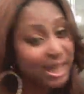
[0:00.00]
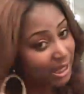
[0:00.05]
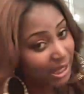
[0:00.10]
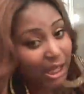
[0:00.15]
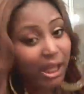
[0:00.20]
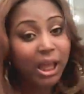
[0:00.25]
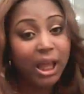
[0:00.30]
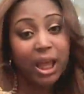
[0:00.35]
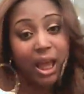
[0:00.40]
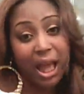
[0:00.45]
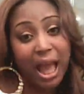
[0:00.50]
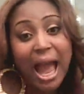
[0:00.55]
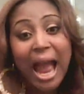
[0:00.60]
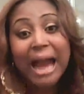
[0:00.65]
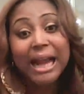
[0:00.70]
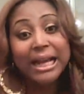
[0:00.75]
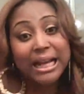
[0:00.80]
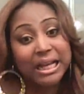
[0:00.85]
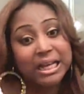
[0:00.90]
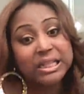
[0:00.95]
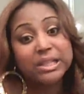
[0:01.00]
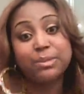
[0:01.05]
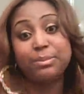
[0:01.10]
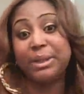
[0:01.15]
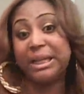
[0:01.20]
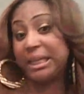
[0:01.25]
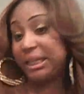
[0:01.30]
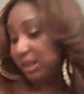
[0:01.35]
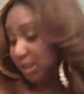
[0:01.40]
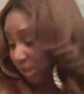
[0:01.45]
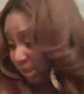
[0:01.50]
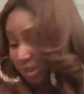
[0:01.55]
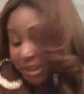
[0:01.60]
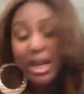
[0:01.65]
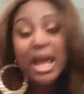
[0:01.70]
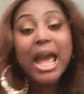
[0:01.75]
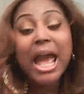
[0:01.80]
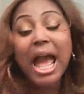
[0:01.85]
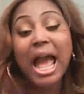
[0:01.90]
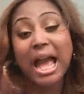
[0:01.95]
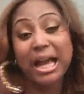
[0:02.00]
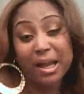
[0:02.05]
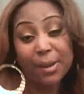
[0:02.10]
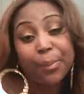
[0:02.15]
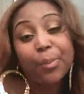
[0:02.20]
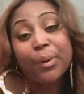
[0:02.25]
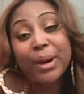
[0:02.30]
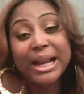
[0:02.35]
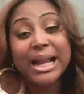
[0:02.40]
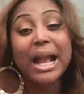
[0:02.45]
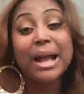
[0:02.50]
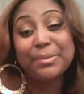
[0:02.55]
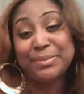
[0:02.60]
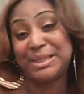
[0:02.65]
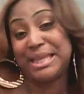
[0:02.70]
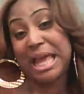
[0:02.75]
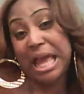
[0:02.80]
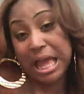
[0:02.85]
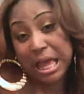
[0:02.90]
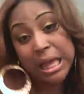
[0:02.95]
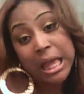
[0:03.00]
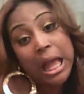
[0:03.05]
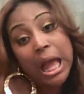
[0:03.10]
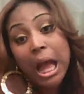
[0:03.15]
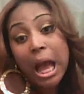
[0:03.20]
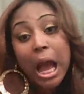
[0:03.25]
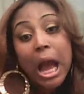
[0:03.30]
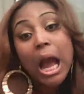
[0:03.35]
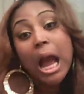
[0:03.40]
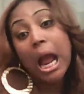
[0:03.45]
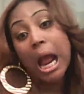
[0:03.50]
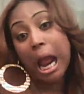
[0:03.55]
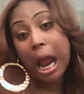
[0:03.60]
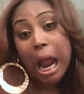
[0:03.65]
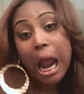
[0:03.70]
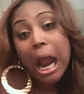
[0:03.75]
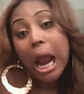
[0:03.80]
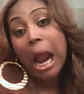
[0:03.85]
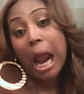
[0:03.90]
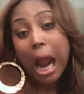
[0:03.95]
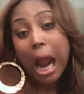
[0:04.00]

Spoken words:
tell you in a second, I cuss, but I can pray up something.